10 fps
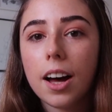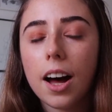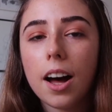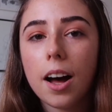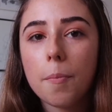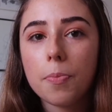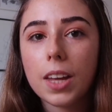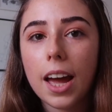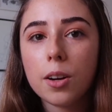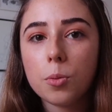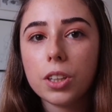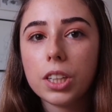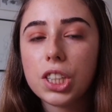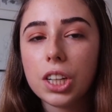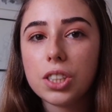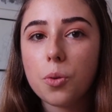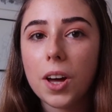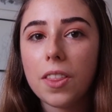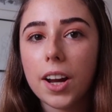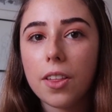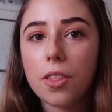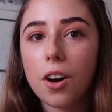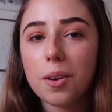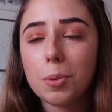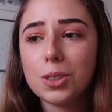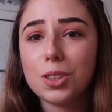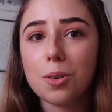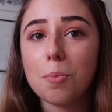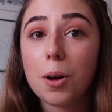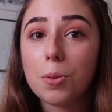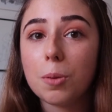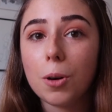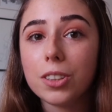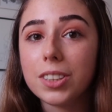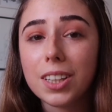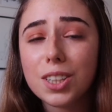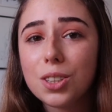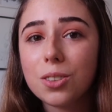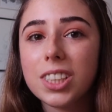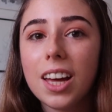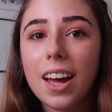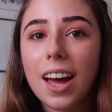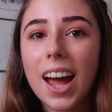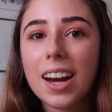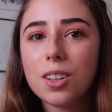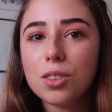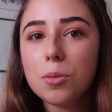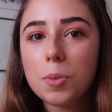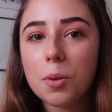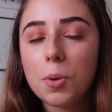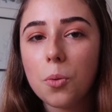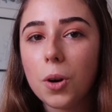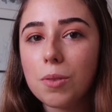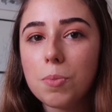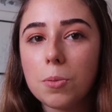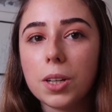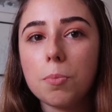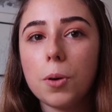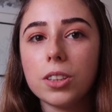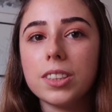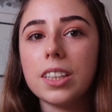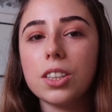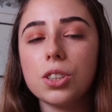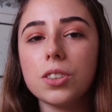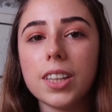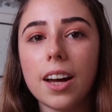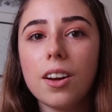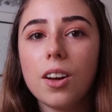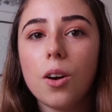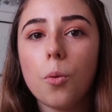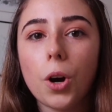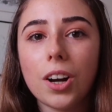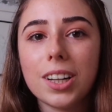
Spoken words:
and it really changed the way that I thought about certain public policy issues, and it also made me aware of public policy issues that weren't